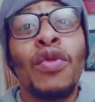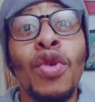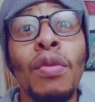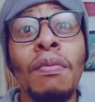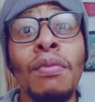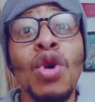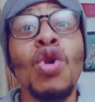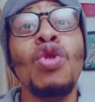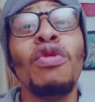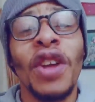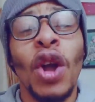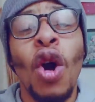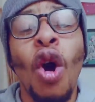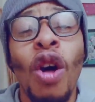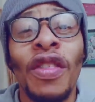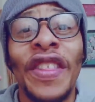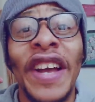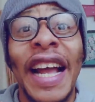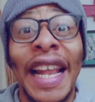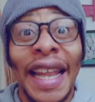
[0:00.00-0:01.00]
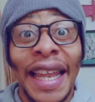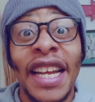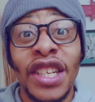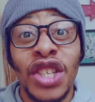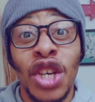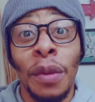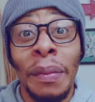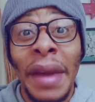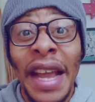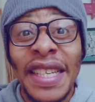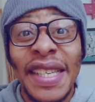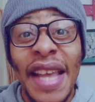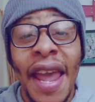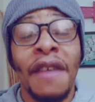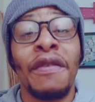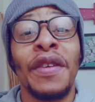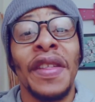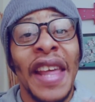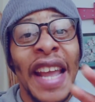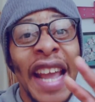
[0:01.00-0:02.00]
removing all the clutter makes
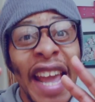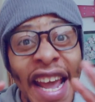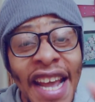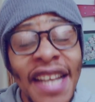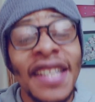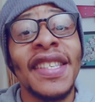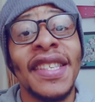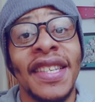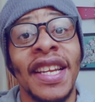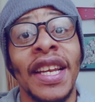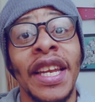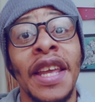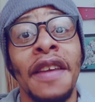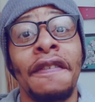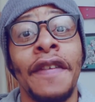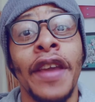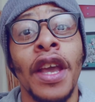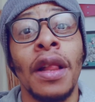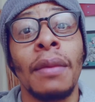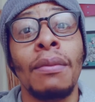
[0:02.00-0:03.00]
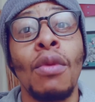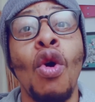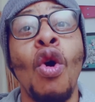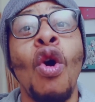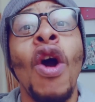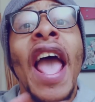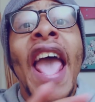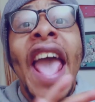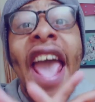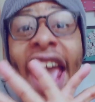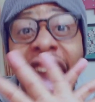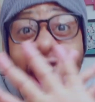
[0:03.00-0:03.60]
everything instantly feel more